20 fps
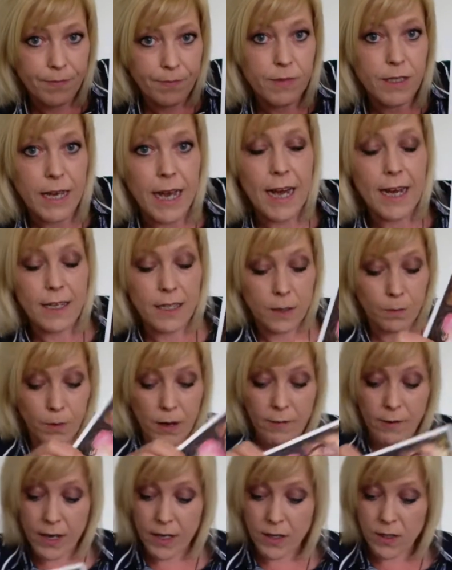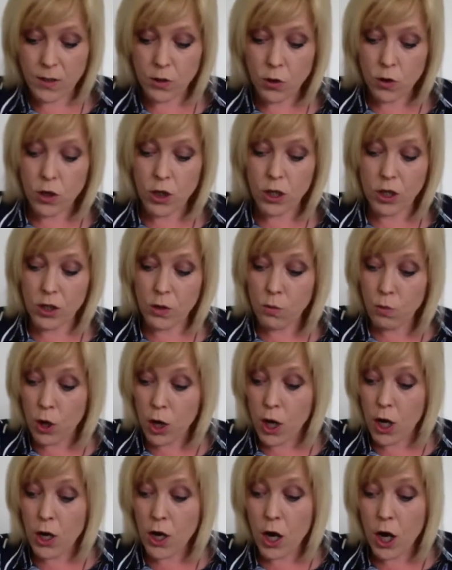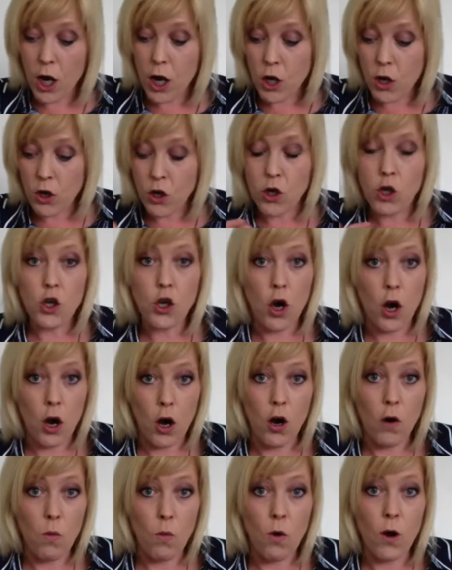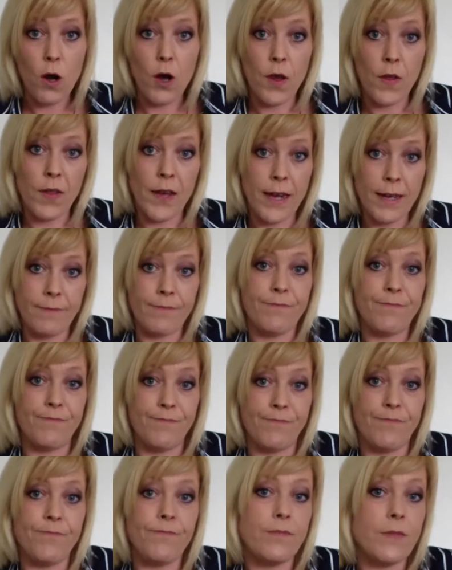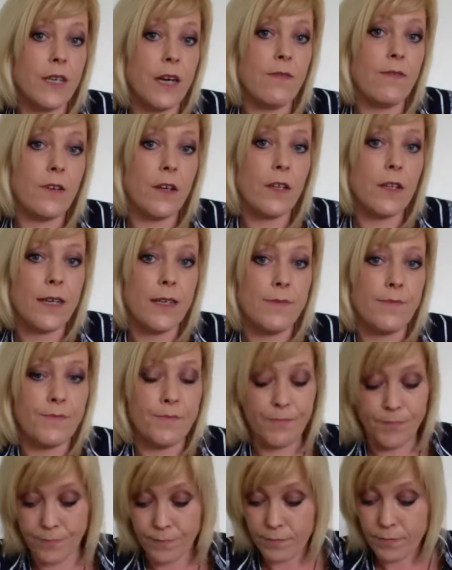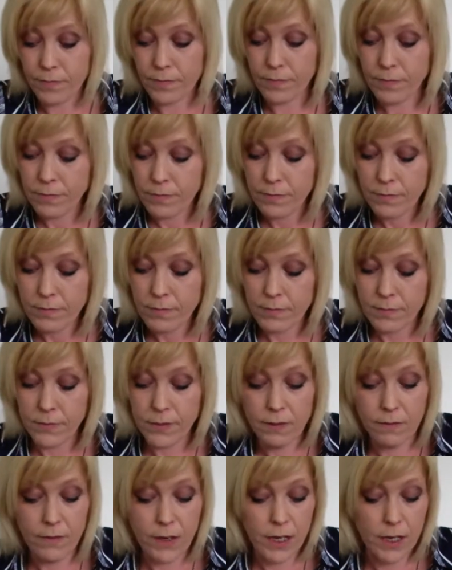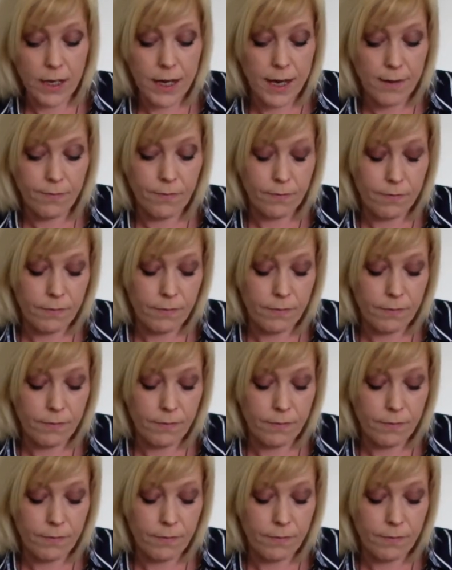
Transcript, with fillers: yeah, spirits took you to work. You're worthy, definitely. Feel it.